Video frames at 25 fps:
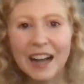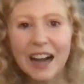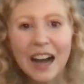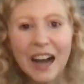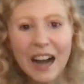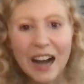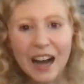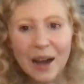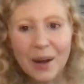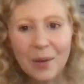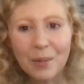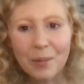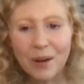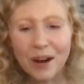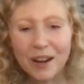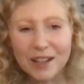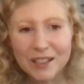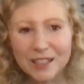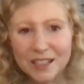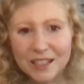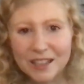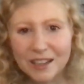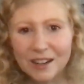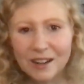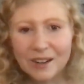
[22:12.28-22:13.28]
uh, brought
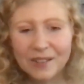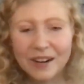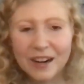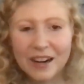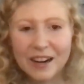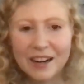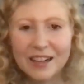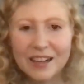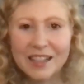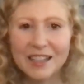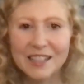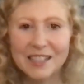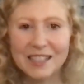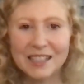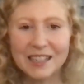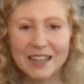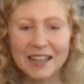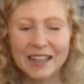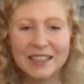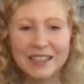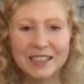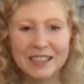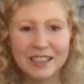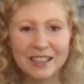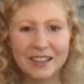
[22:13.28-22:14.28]
to your awareness and
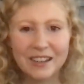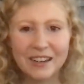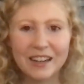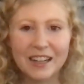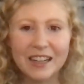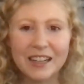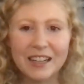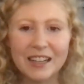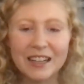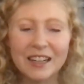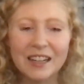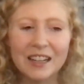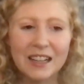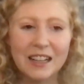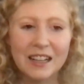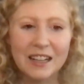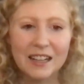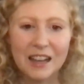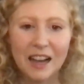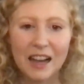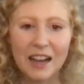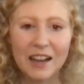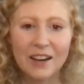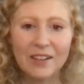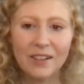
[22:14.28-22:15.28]
integrated.
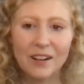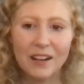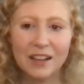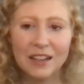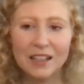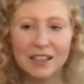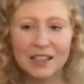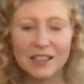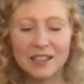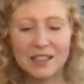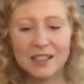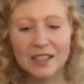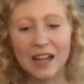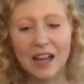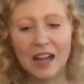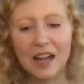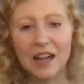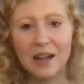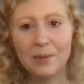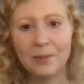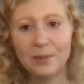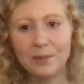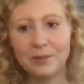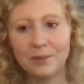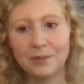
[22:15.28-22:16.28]
Chiron is,
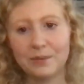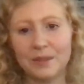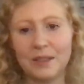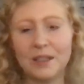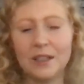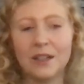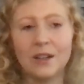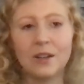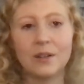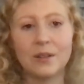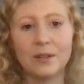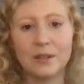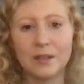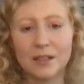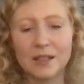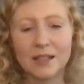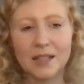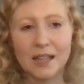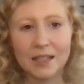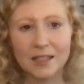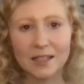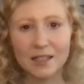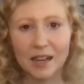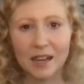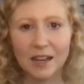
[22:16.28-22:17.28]
um, you know,
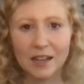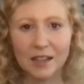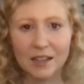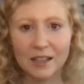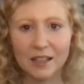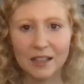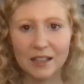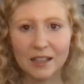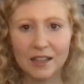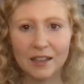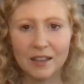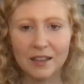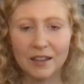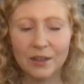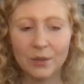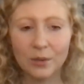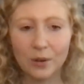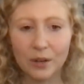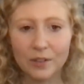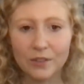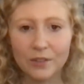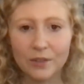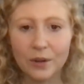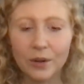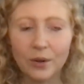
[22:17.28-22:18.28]
sextiling the
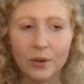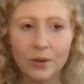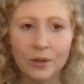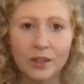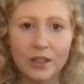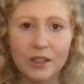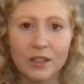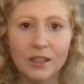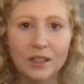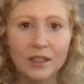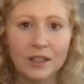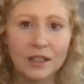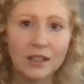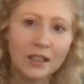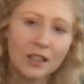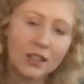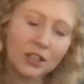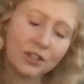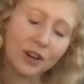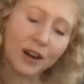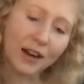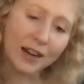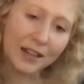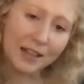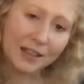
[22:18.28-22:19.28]
North Node
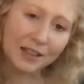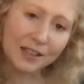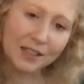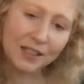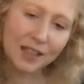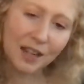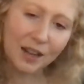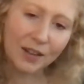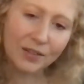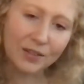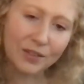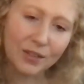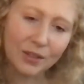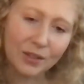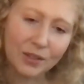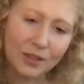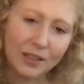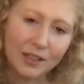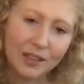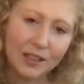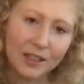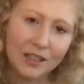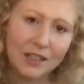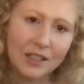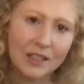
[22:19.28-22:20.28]
Trining the South, node.
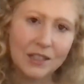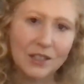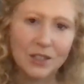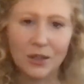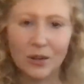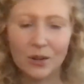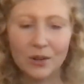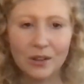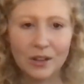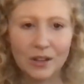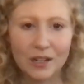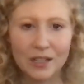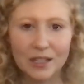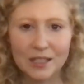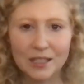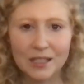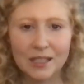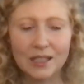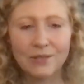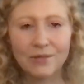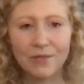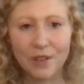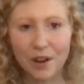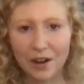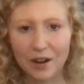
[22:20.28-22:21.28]
So there is
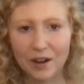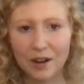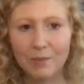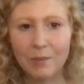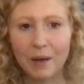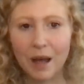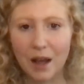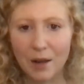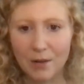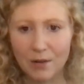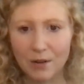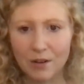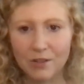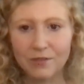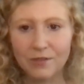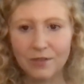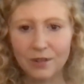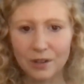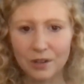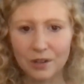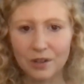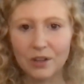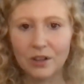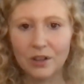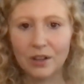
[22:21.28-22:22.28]
this very
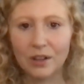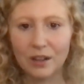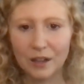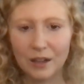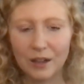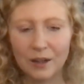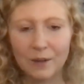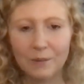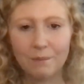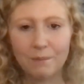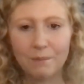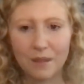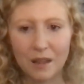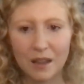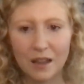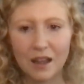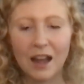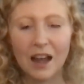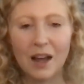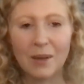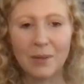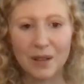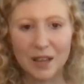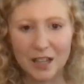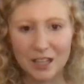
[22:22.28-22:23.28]
powerful
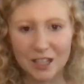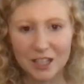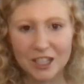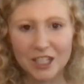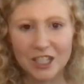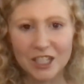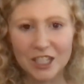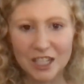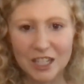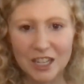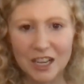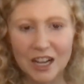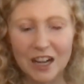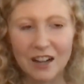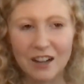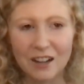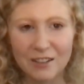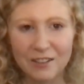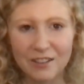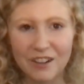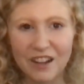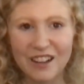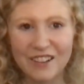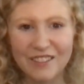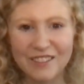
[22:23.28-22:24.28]
um, energy of,
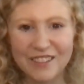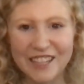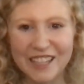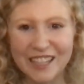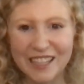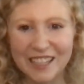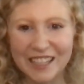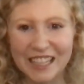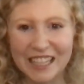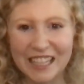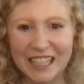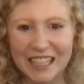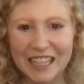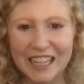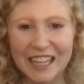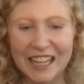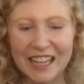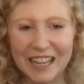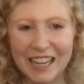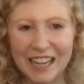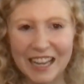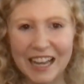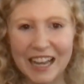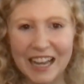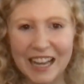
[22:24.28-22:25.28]
of healing
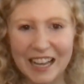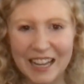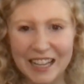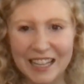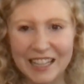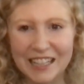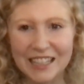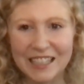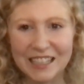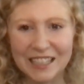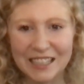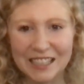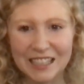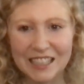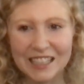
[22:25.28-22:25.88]
and